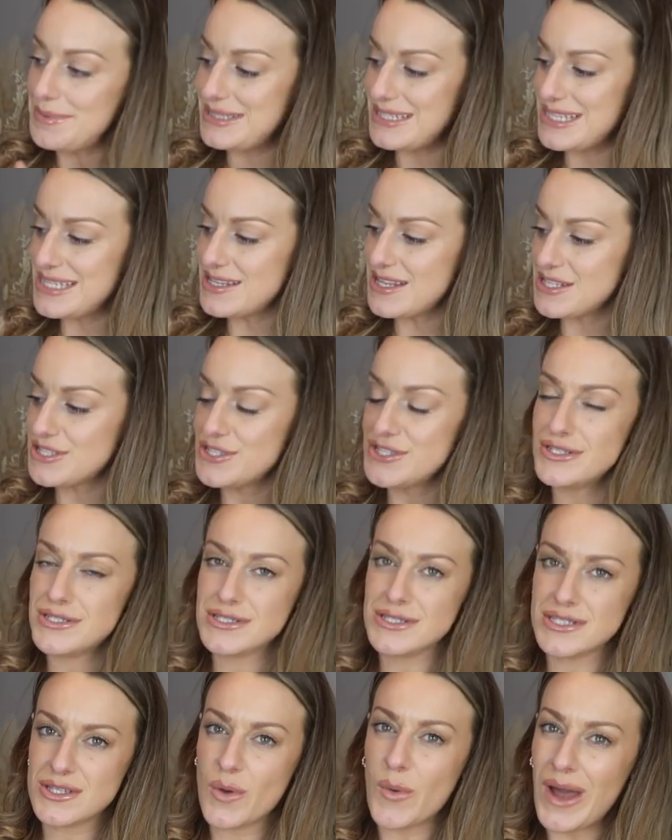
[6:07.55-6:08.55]
This
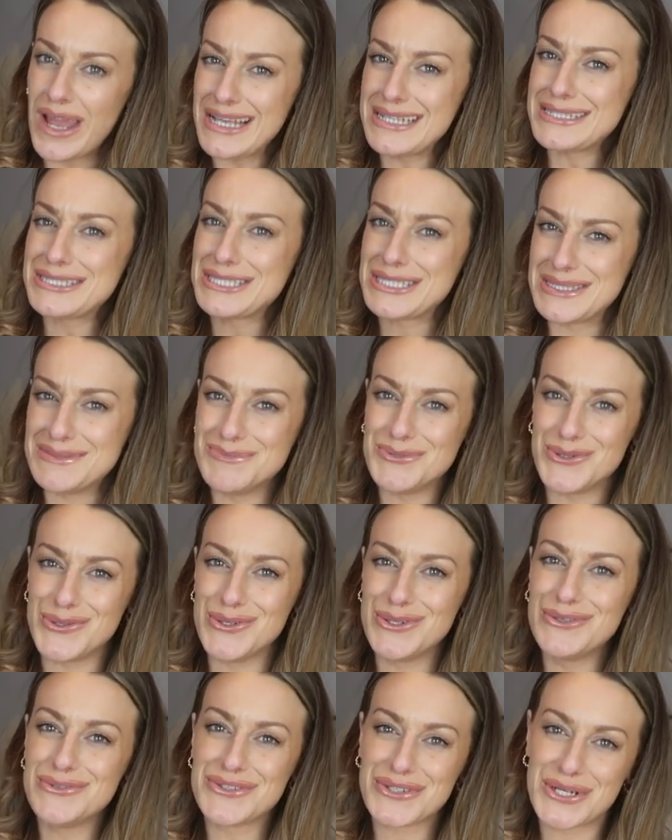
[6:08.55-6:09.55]
is quite
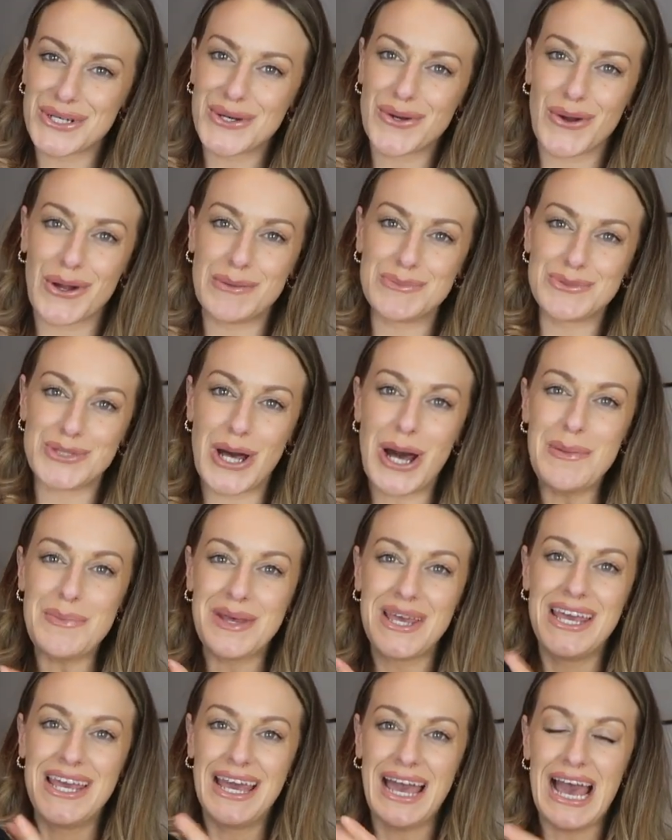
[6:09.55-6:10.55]
small for a crop
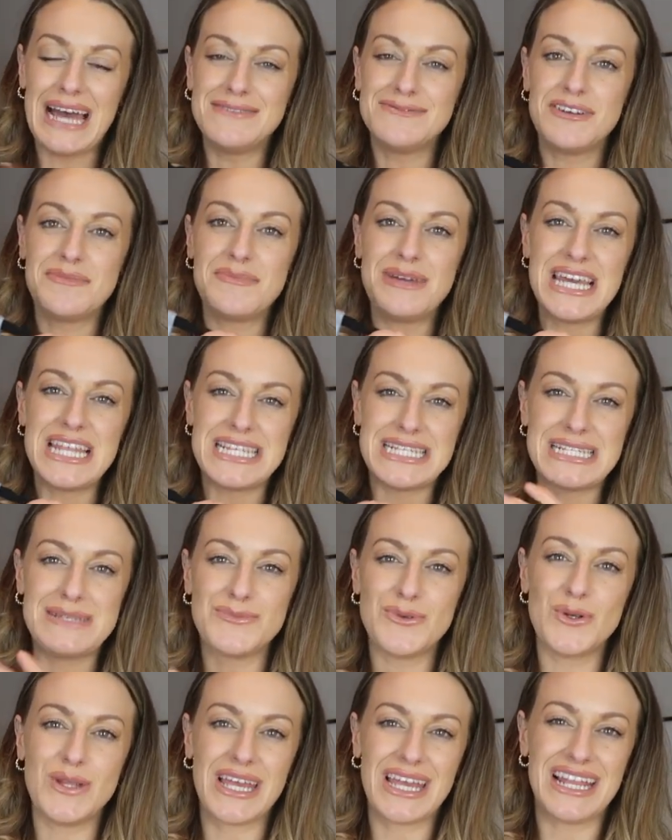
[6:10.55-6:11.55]
top, and for me this is
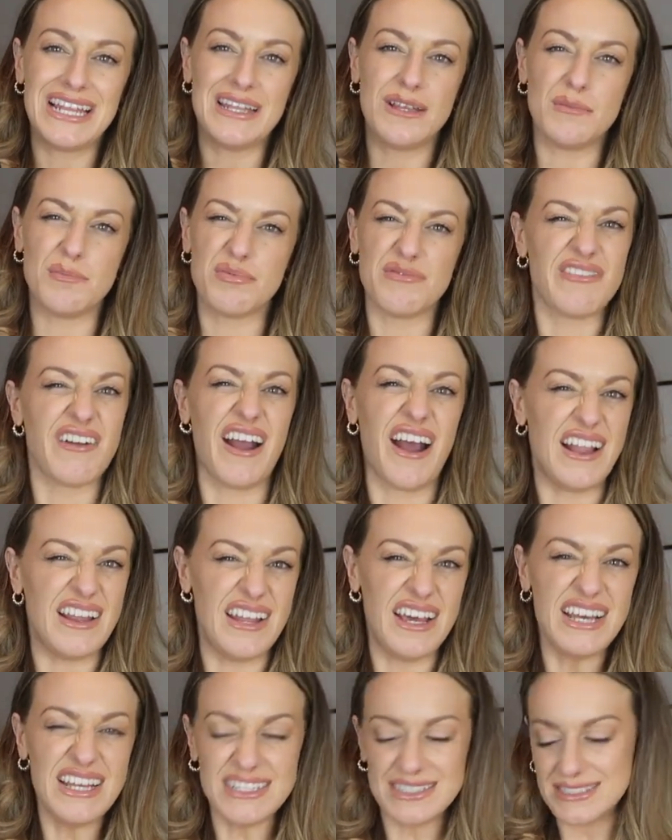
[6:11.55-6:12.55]
more like a little
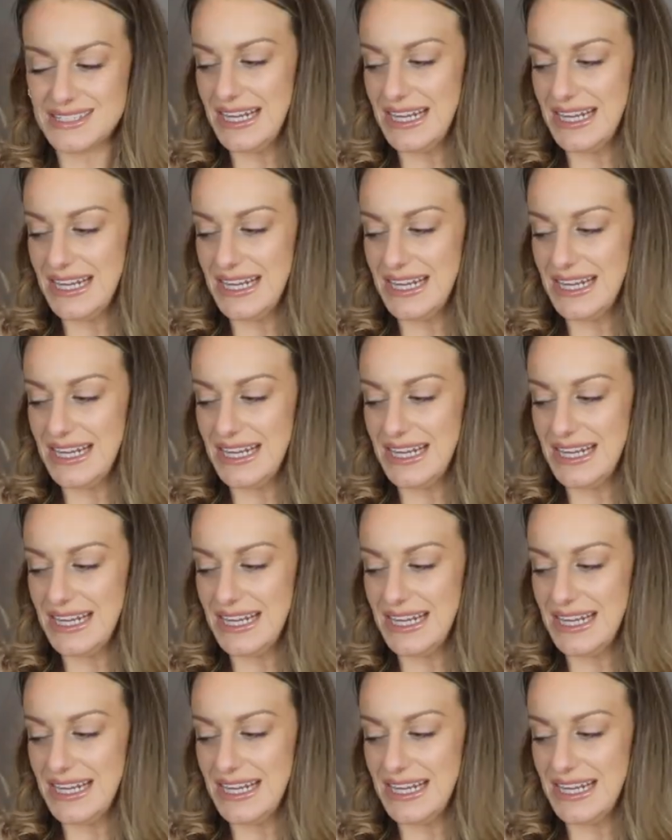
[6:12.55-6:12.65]
bralette.